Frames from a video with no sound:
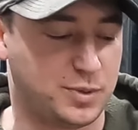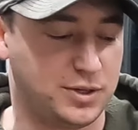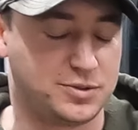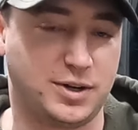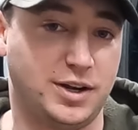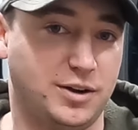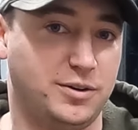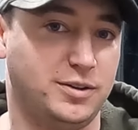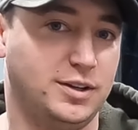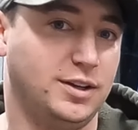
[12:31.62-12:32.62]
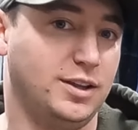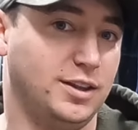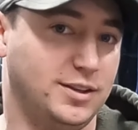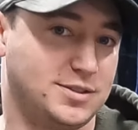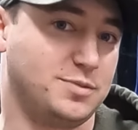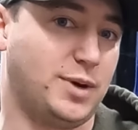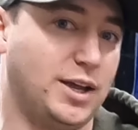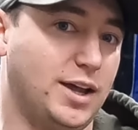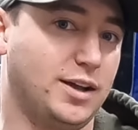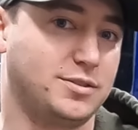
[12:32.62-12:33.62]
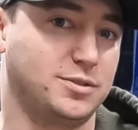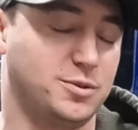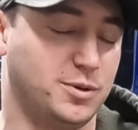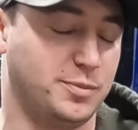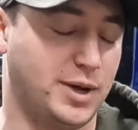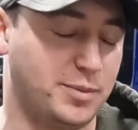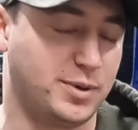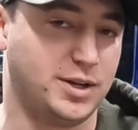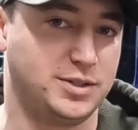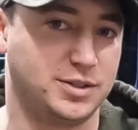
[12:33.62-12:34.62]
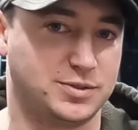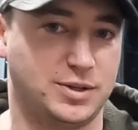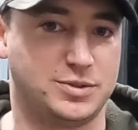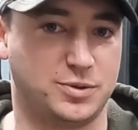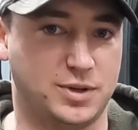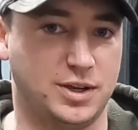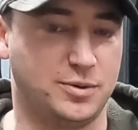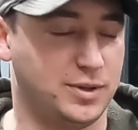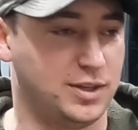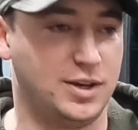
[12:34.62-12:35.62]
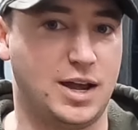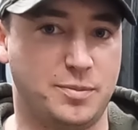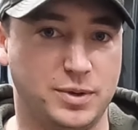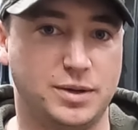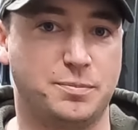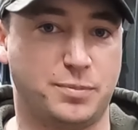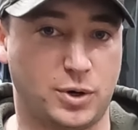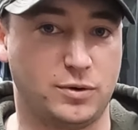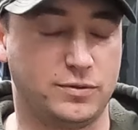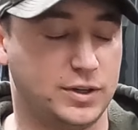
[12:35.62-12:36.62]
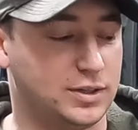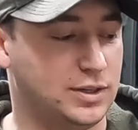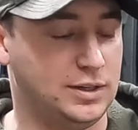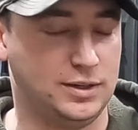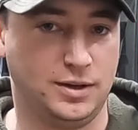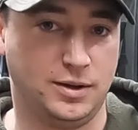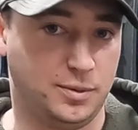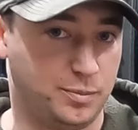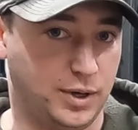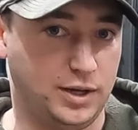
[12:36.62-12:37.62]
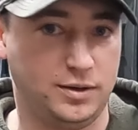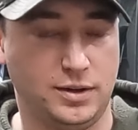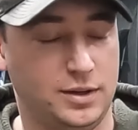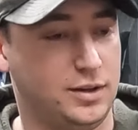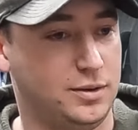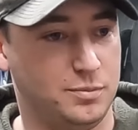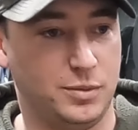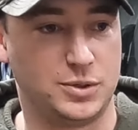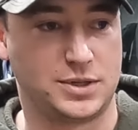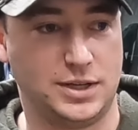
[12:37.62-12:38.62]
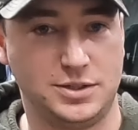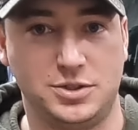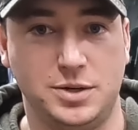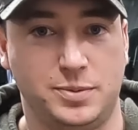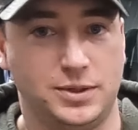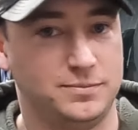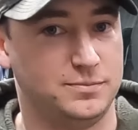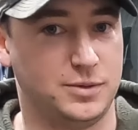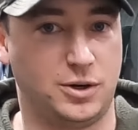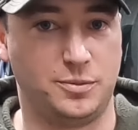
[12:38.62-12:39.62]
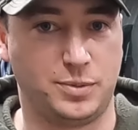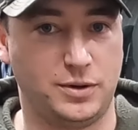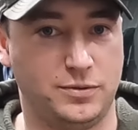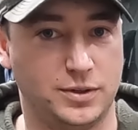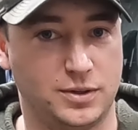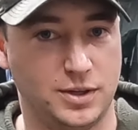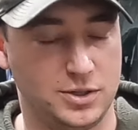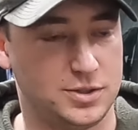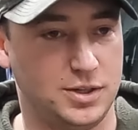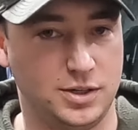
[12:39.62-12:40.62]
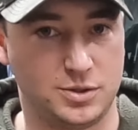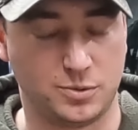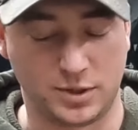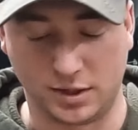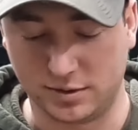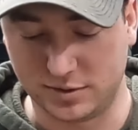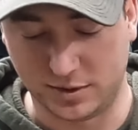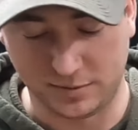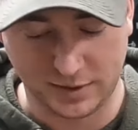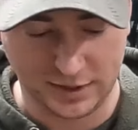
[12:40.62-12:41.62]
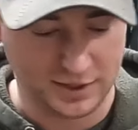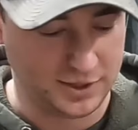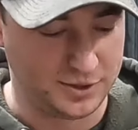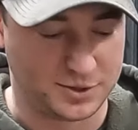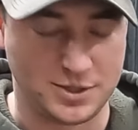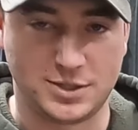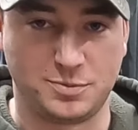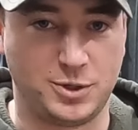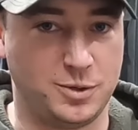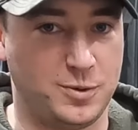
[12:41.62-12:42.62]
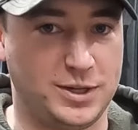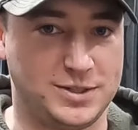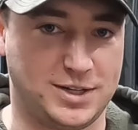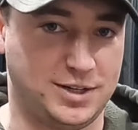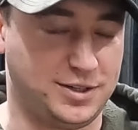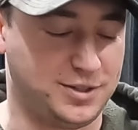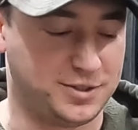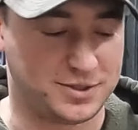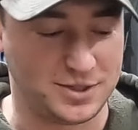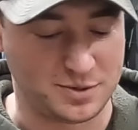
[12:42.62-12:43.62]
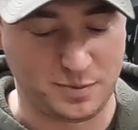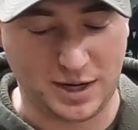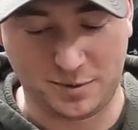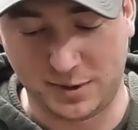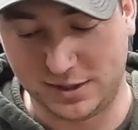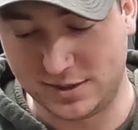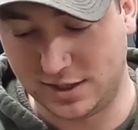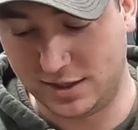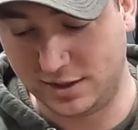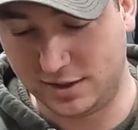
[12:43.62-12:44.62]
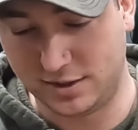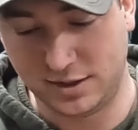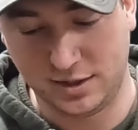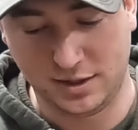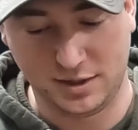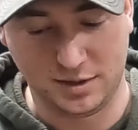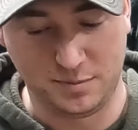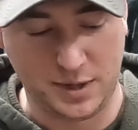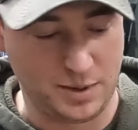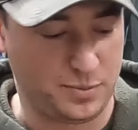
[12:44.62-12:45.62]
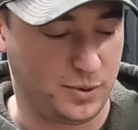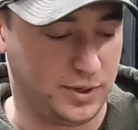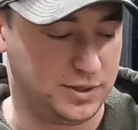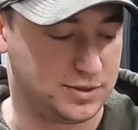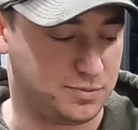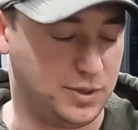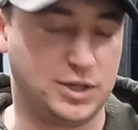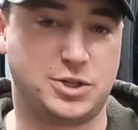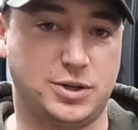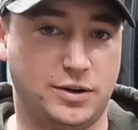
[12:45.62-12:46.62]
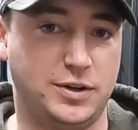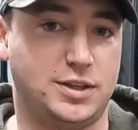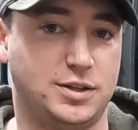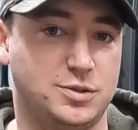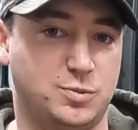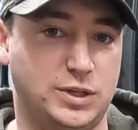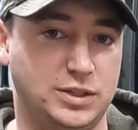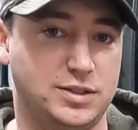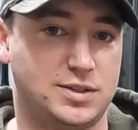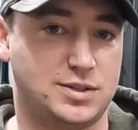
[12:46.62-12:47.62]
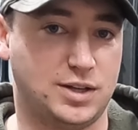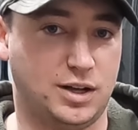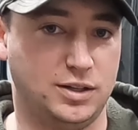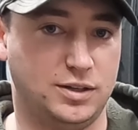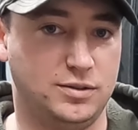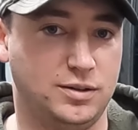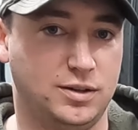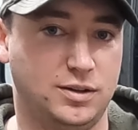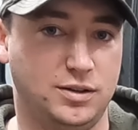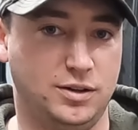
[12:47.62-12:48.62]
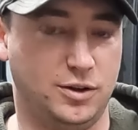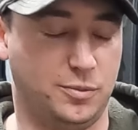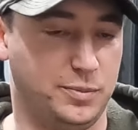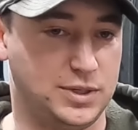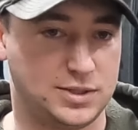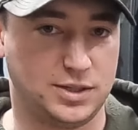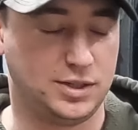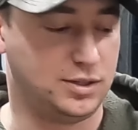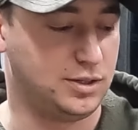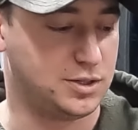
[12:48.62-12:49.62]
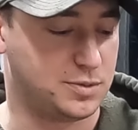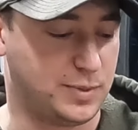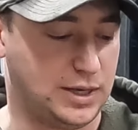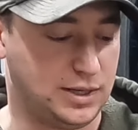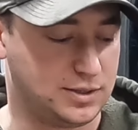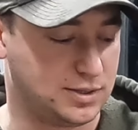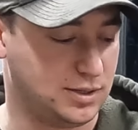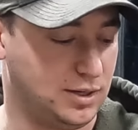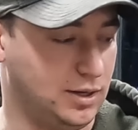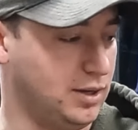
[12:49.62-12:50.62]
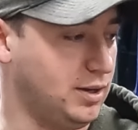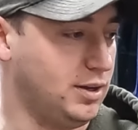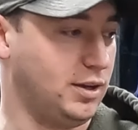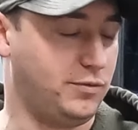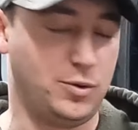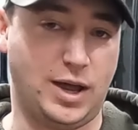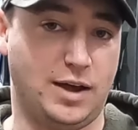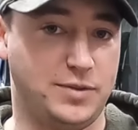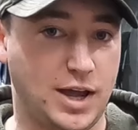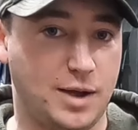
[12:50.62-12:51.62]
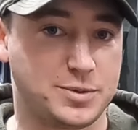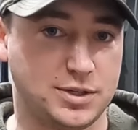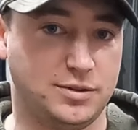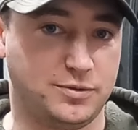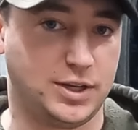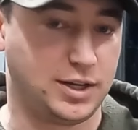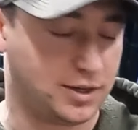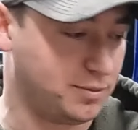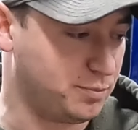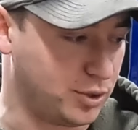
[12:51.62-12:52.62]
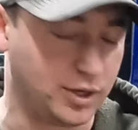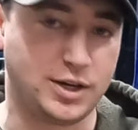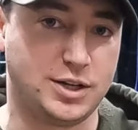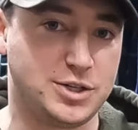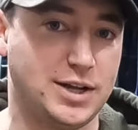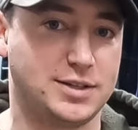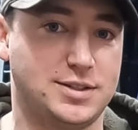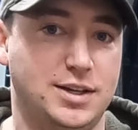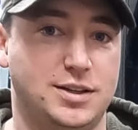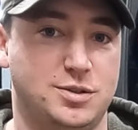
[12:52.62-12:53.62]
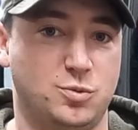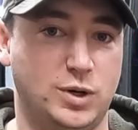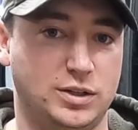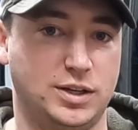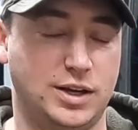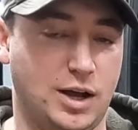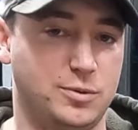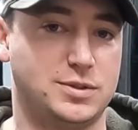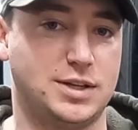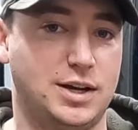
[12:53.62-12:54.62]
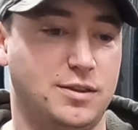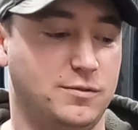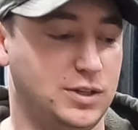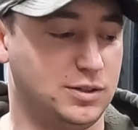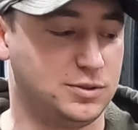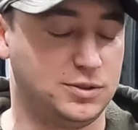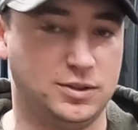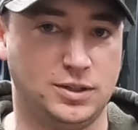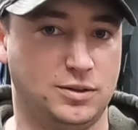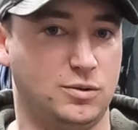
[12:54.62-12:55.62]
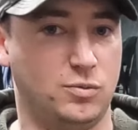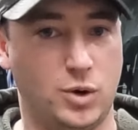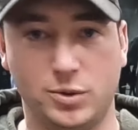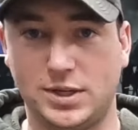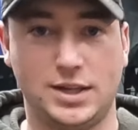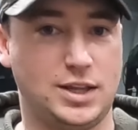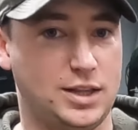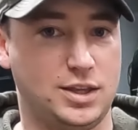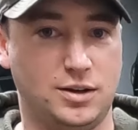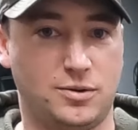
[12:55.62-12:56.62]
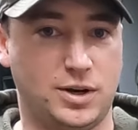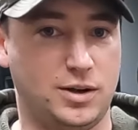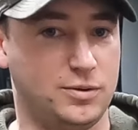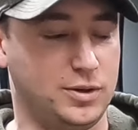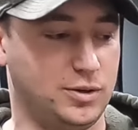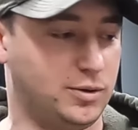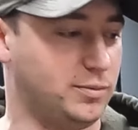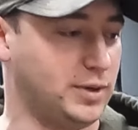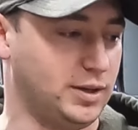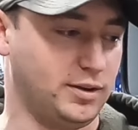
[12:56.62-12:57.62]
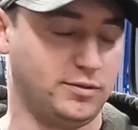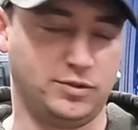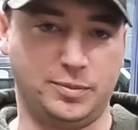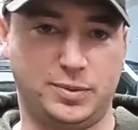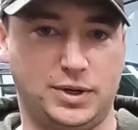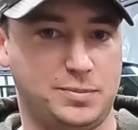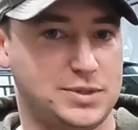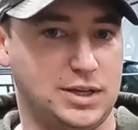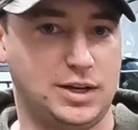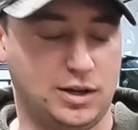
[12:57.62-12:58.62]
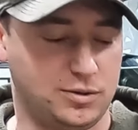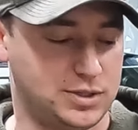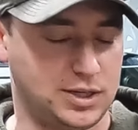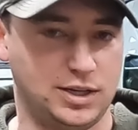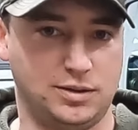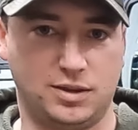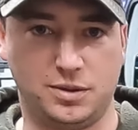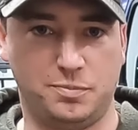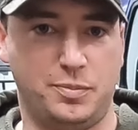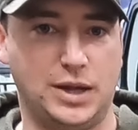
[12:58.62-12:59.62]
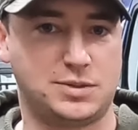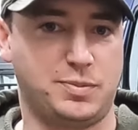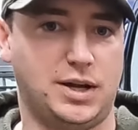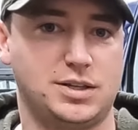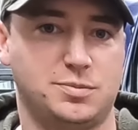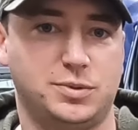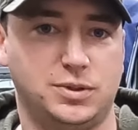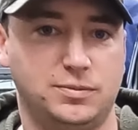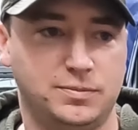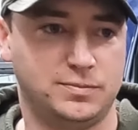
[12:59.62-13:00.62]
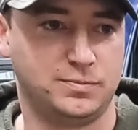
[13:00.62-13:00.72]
parts right now. This is my axle going in my project, so I was okay with it not being perfect. But most guys Jeeping aren't perfect. They just need it to work. So you'll see some good welds on here. You'll see some bad welds on here. The main point is make sure everything is welded solid. You don't miss any of your spots. If you have the option of like putting it on jack stands and welding it outside of the vehicle, rotate that thing around, you know, flip it upside down to get the best possible